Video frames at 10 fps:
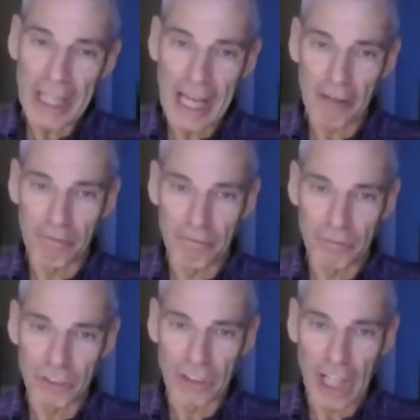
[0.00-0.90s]
have
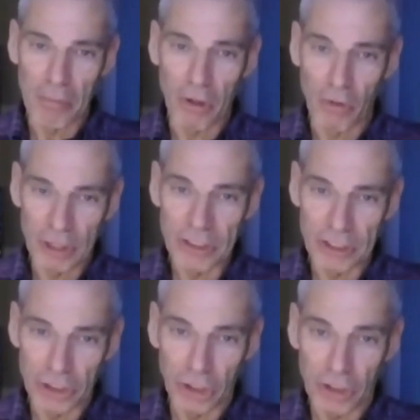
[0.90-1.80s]
cyber
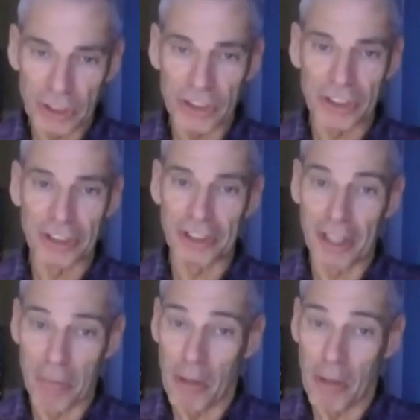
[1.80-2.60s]
risk insurance. They pay